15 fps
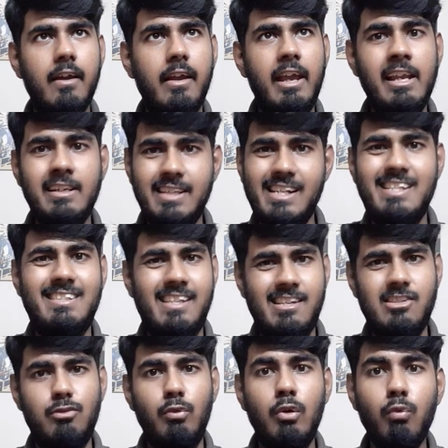
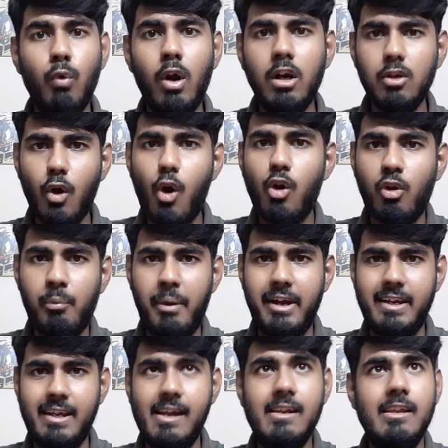Intellisense will work
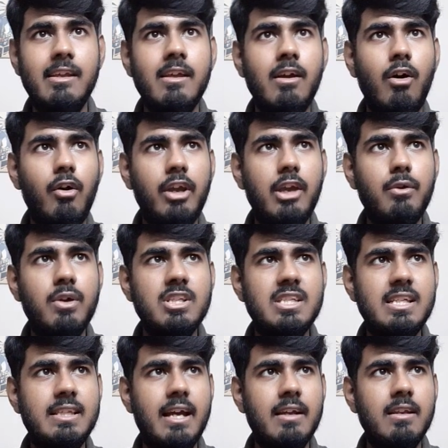automatically, okay. You can see
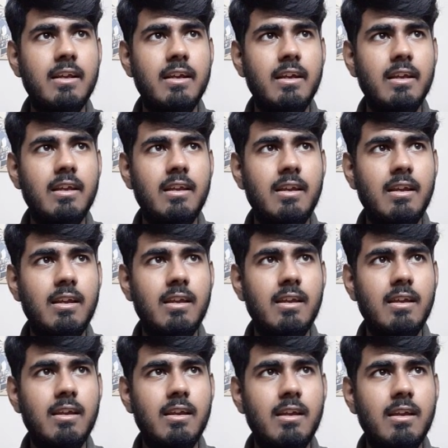that
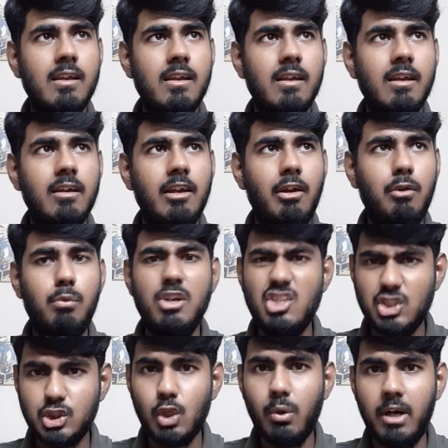it will
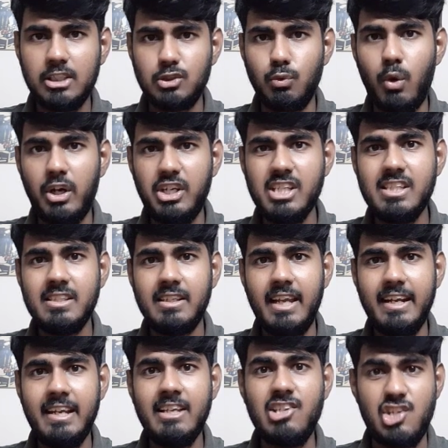show us what is
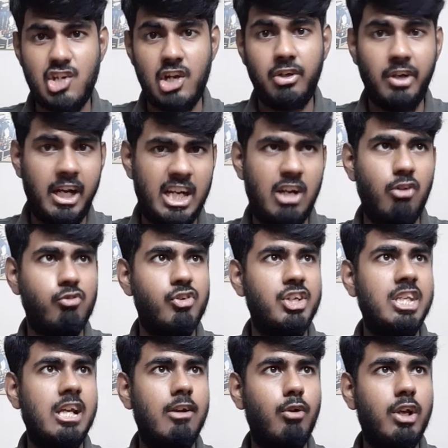getting generated over
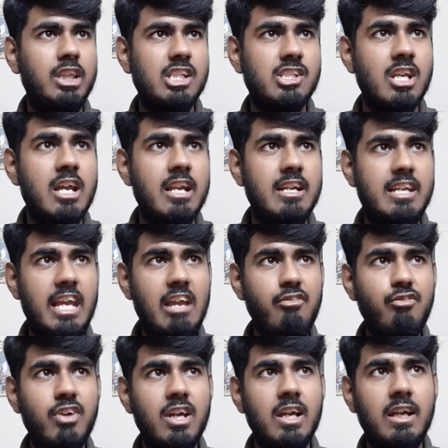here. Look at this,
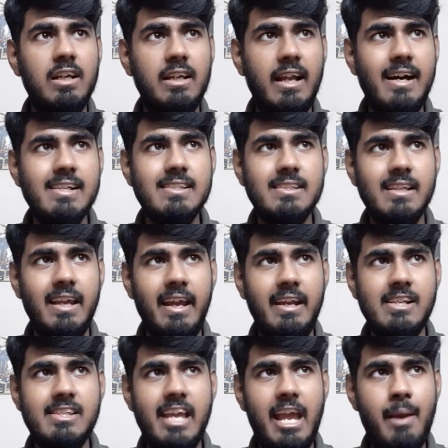div class, it
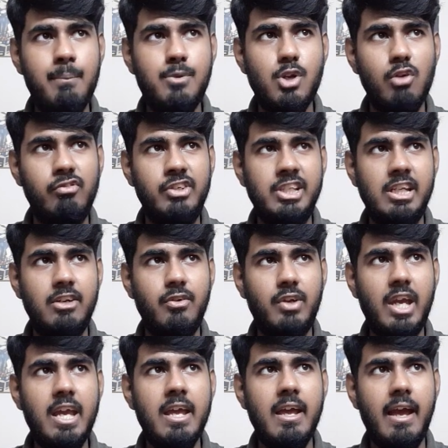is empty over here,
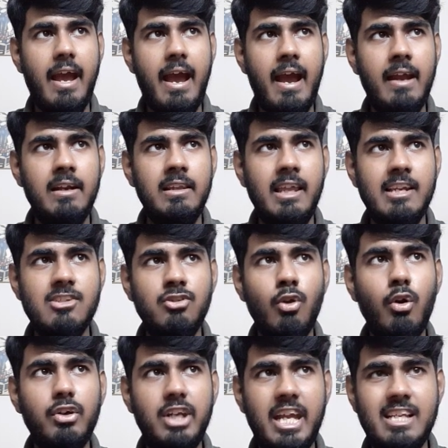okay, and there is
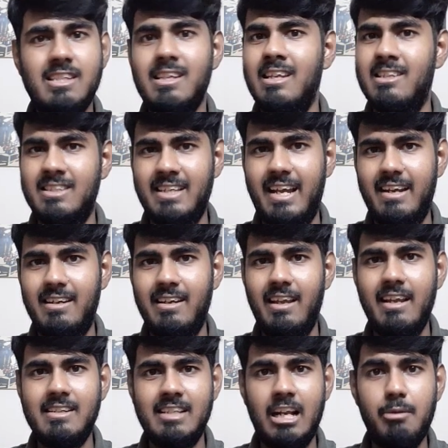no text inside,
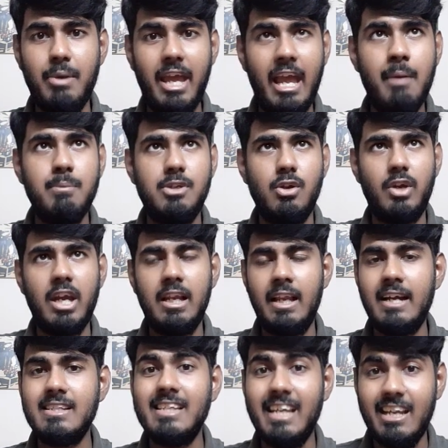it's gonna be empty, okay.
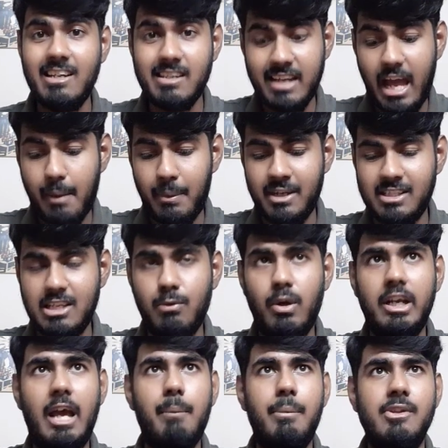Let's hit tab and see what
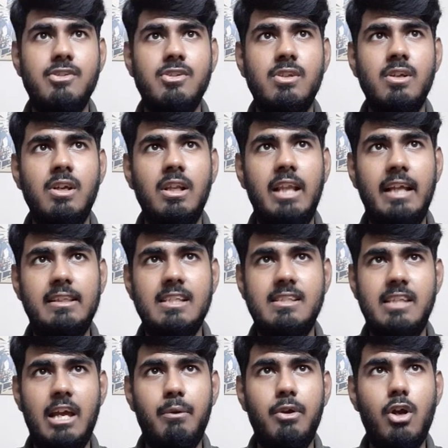happens like this.
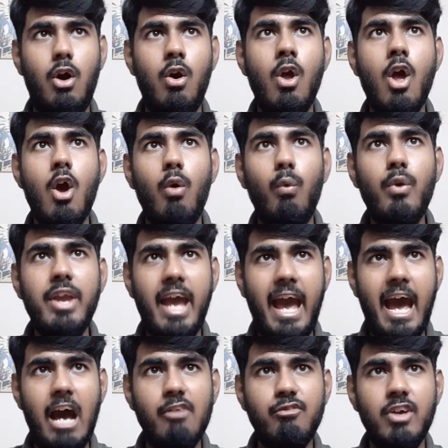There we go, we
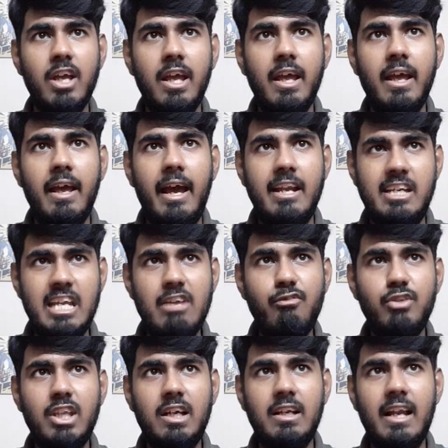have a div
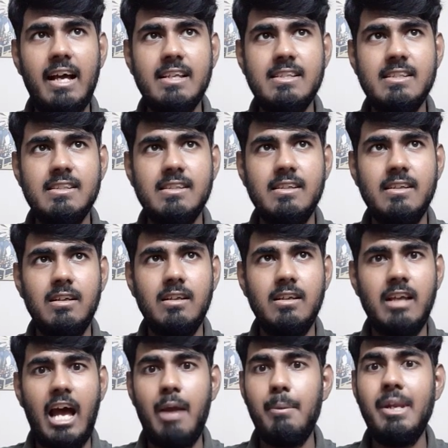with a class,
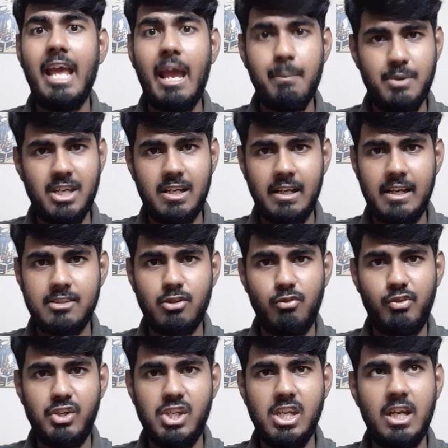empty class
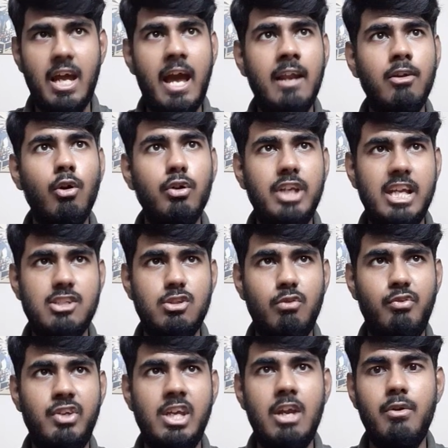over here and no text
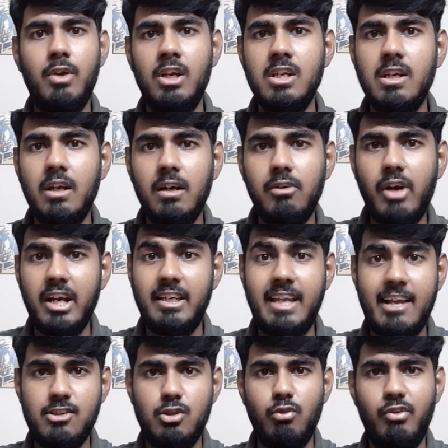over here. You can write
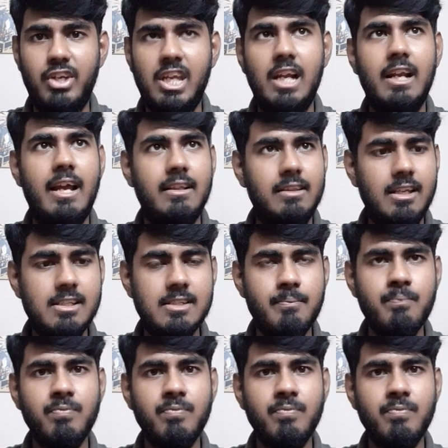text over here like this.